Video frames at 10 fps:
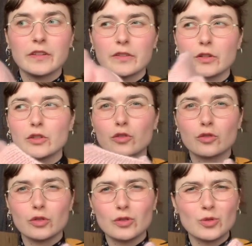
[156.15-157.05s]
So you
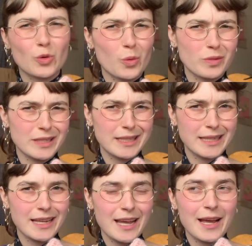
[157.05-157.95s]
should
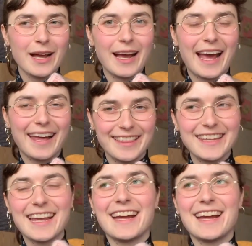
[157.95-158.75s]
normally at the